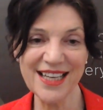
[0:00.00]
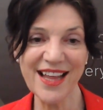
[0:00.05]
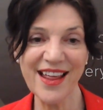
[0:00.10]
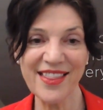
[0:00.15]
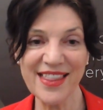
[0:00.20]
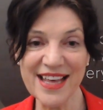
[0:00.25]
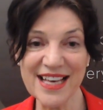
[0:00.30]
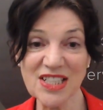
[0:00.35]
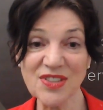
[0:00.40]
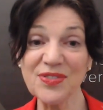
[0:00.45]

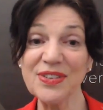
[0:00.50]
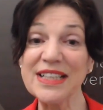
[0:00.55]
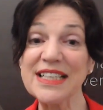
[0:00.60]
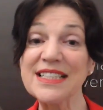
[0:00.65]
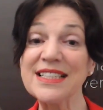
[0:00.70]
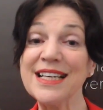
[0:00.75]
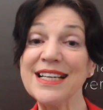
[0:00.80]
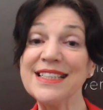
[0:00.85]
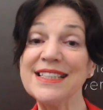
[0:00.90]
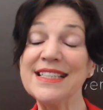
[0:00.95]
Thanks for
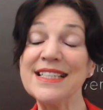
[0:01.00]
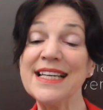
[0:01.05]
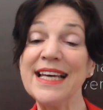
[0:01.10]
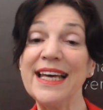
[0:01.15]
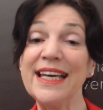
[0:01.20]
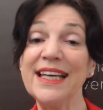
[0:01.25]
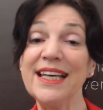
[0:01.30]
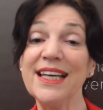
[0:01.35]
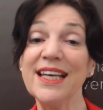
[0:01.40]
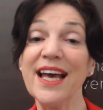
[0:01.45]
listening
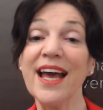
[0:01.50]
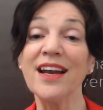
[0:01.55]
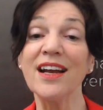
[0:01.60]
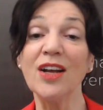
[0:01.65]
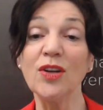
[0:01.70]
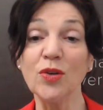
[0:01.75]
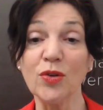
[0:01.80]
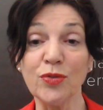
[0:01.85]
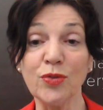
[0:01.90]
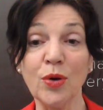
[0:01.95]
today, and I
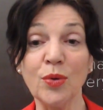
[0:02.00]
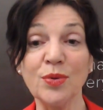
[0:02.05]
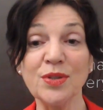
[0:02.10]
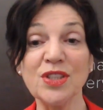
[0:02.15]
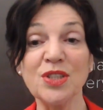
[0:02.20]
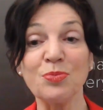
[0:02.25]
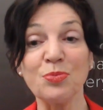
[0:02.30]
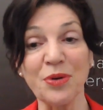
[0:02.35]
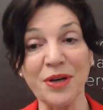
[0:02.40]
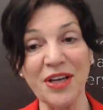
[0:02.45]
look forward
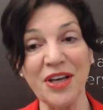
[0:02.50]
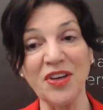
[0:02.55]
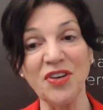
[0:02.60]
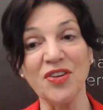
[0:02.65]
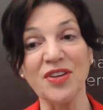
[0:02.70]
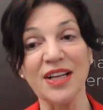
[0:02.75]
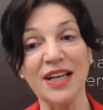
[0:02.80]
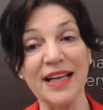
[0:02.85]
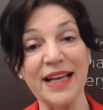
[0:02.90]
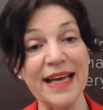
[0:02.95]
to bringing you
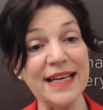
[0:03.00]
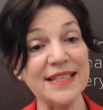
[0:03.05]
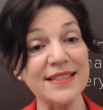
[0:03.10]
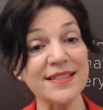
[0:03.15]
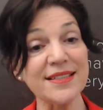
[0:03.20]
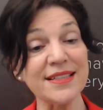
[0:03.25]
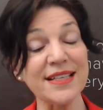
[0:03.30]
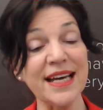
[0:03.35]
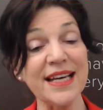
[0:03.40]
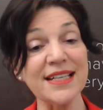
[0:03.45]
the
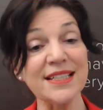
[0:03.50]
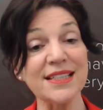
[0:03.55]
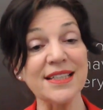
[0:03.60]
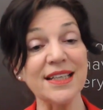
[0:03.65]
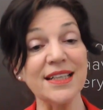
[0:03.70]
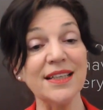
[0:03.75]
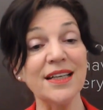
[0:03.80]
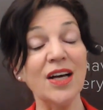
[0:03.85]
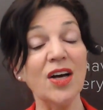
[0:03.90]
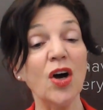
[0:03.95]
latest
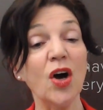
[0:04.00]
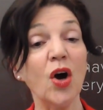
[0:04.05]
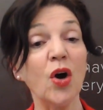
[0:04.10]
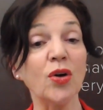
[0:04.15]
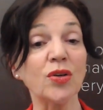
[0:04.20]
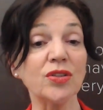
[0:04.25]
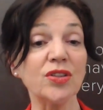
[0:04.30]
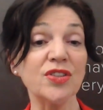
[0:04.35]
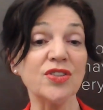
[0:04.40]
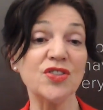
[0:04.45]
data
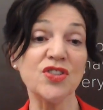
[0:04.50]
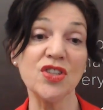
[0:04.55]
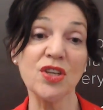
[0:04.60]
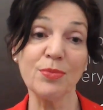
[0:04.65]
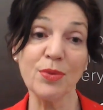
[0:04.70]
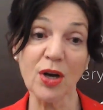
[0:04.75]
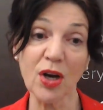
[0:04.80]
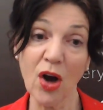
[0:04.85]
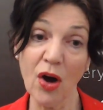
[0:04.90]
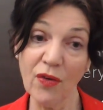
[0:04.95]
on
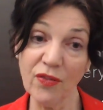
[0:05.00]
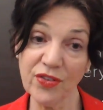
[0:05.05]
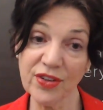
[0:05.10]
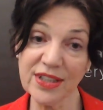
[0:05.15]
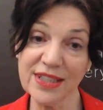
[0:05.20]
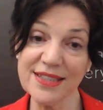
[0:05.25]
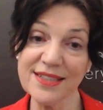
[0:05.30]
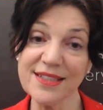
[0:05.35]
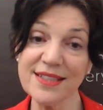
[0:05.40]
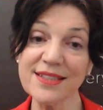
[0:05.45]
consumer
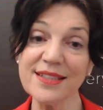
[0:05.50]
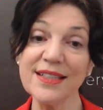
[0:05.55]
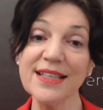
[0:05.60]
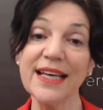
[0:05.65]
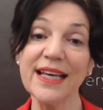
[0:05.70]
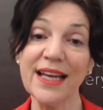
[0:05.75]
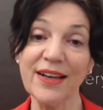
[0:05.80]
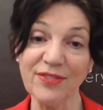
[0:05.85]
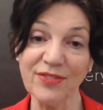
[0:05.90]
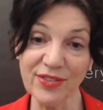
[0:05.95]
confidence,
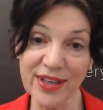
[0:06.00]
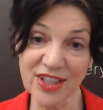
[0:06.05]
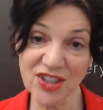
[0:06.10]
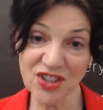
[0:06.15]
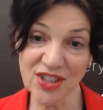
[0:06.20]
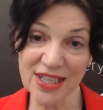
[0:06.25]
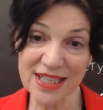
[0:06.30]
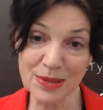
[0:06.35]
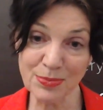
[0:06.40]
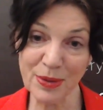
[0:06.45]
inflation
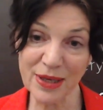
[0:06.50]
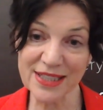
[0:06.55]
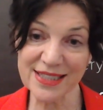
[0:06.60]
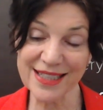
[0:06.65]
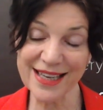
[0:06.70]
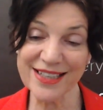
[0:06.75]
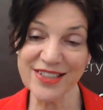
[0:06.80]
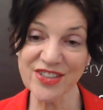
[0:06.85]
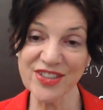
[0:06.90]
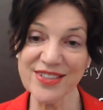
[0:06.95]

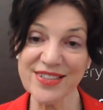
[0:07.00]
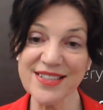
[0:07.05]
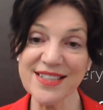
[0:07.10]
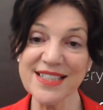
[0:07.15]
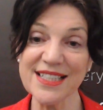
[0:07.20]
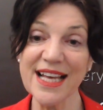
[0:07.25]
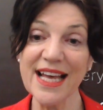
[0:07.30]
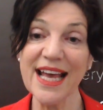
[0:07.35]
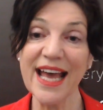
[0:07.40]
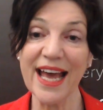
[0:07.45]
expectations
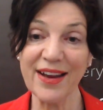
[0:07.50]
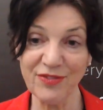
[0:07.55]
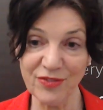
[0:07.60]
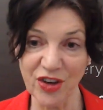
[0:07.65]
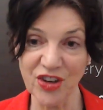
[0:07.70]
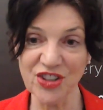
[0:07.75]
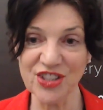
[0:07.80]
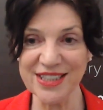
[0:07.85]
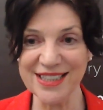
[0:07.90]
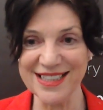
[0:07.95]
and
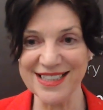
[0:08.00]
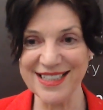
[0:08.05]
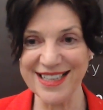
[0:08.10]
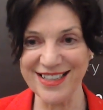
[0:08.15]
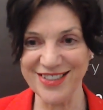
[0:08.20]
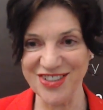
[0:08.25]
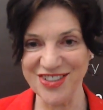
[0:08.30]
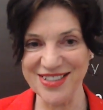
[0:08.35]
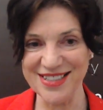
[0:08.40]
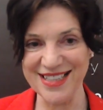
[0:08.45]
voting
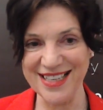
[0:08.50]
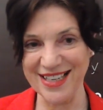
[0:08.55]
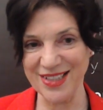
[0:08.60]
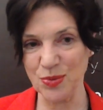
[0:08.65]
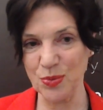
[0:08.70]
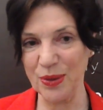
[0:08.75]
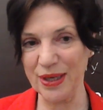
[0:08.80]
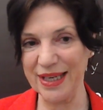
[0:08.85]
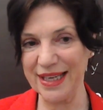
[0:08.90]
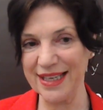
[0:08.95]
intentions next
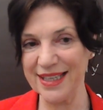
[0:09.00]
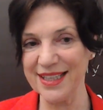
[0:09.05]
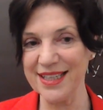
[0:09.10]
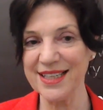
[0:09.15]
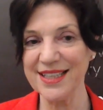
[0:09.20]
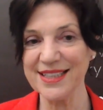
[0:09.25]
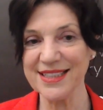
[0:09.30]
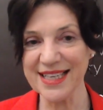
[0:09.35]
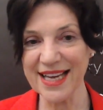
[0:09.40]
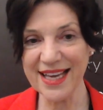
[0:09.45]
week.
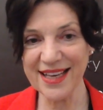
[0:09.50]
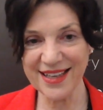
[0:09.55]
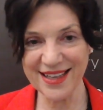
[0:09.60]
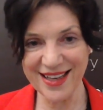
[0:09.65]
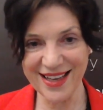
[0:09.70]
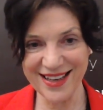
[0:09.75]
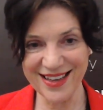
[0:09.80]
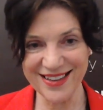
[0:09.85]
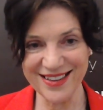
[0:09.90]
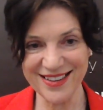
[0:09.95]
Take
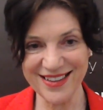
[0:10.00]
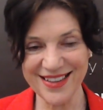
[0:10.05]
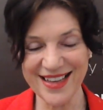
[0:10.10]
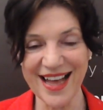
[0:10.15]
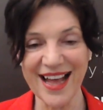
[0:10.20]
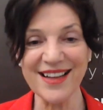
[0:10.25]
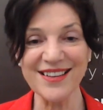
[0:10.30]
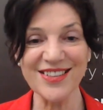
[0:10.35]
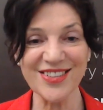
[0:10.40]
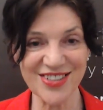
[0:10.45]
care
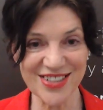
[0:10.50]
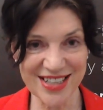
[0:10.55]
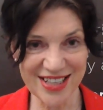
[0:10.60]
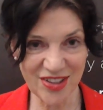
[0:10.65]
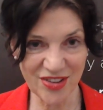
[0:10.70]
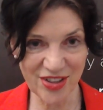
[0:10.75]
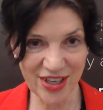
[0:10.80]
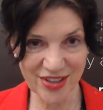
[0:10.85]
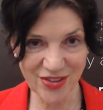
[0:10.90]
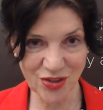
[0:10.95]
and see you
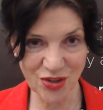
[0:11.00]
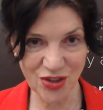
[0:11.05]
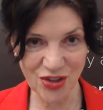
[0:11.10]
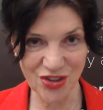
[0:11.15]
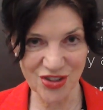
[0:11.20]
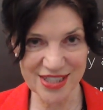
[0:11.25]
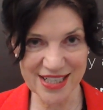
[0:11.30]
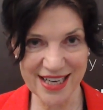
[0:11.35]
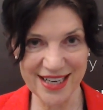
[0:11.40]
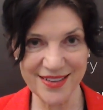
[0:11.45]
next
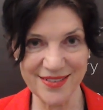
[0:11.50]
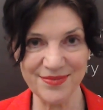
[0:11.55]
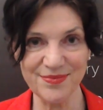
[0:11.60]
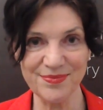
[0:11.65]
Tuesday.